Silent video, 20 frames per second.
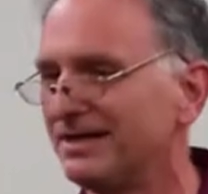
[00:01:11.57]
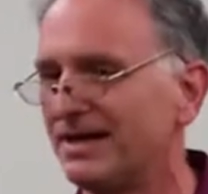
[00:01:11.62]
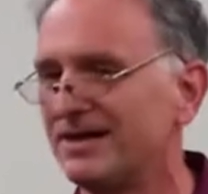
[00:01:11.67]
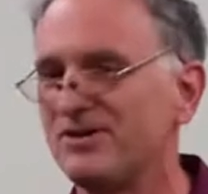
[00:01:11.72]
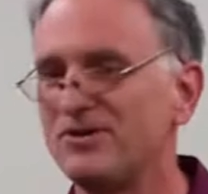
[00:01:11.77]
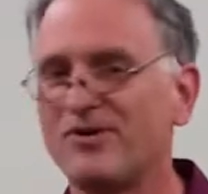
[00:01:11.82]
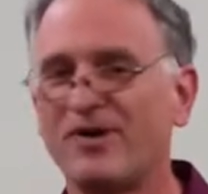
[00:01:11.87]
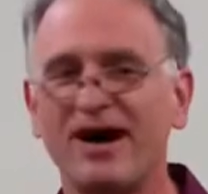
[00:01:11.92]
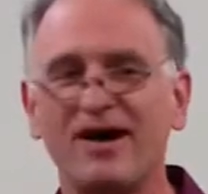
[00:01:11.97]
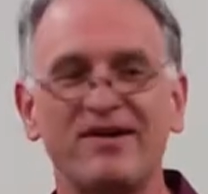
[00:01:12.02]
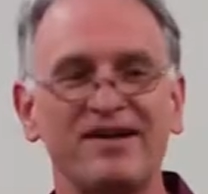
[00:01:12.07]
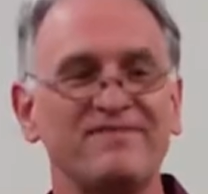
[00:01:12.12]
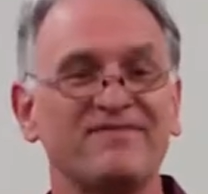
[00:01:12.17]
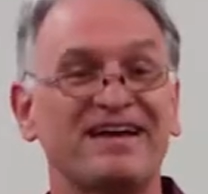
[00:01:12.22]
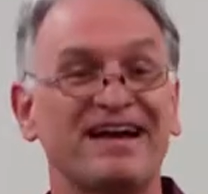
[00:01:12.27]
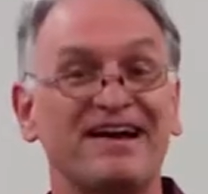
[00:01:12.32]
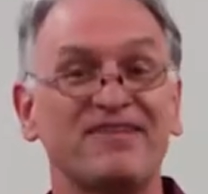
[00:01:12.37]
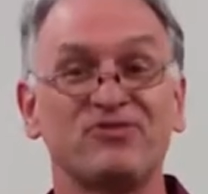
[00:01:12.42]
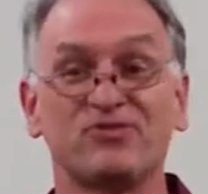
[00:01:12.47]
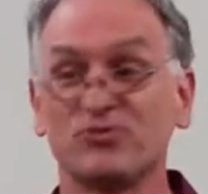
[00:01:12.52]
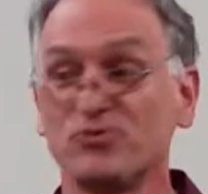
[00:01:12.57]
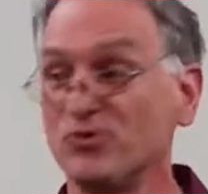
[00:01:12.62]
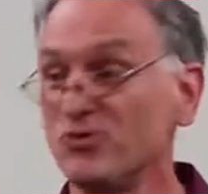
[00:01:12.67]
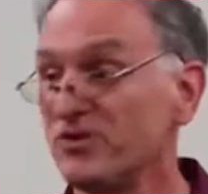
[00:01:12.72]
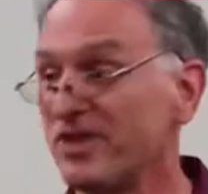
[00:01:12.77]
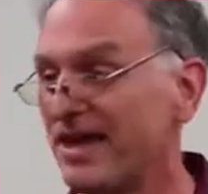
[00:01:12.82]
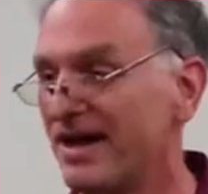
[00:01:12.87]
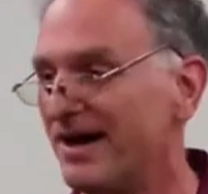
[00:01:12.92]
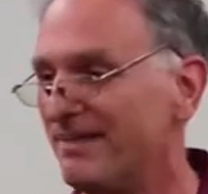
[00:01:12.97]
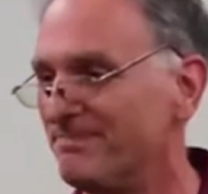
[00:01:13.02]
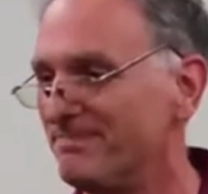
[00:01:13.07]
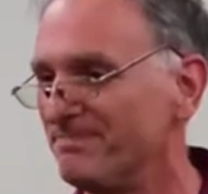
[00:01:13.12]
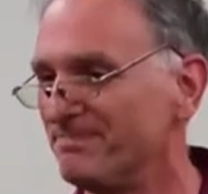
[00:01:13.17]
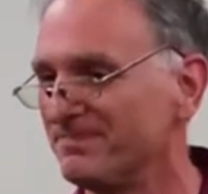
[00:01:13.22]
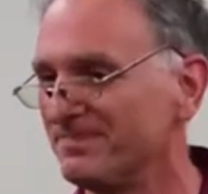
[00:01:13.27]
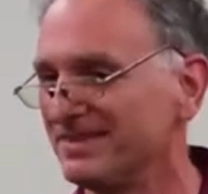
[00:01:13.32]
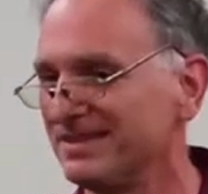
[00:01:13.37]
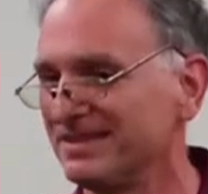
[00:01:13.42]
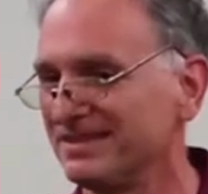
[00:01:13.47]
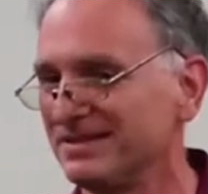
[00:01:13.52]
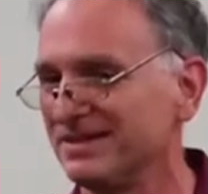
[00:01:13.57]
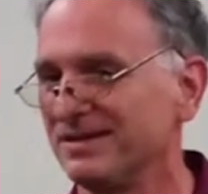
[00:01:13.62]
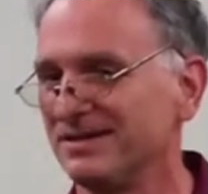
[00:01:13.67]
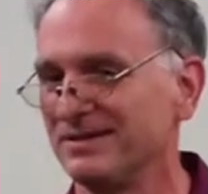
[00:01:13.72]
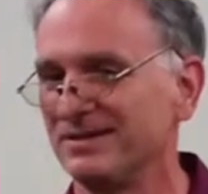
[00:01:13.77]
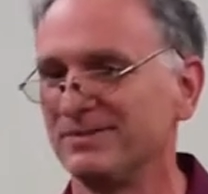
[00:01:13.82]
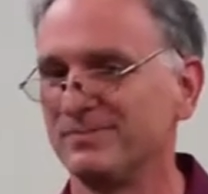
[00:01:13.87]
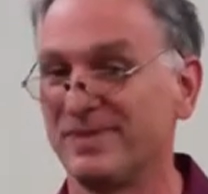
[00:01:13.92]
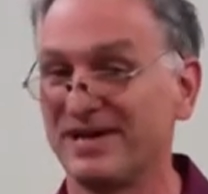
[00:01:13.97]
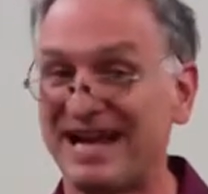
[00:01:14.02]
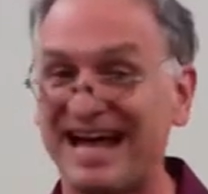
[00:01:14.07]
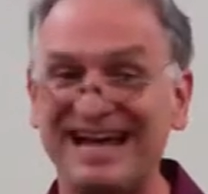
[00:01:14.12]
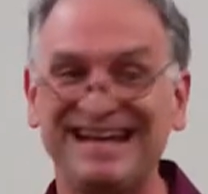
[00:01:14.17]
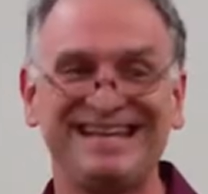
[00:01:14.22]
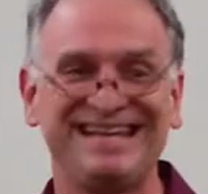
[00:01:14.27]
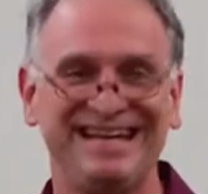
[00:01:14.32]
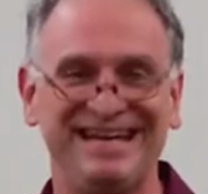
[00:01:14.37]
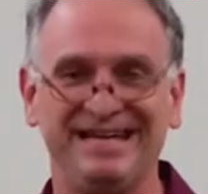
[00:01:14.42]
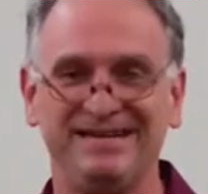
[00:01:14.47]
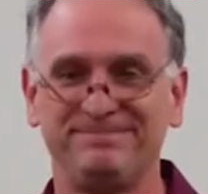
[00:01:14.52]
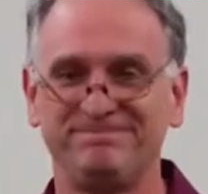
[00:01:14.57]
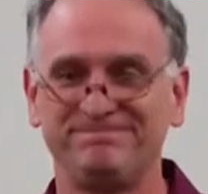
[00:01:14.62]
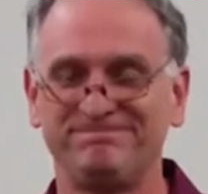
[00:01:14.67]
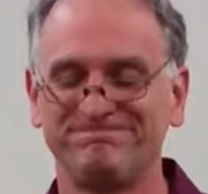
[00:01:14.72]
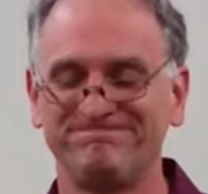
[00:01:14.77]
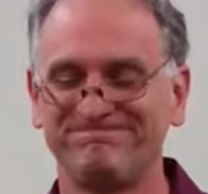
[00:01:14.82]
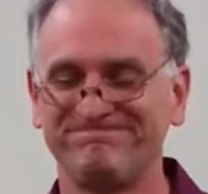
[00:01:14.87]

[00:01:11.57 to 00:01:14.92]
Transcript: I don't know how I even got through them, but I did.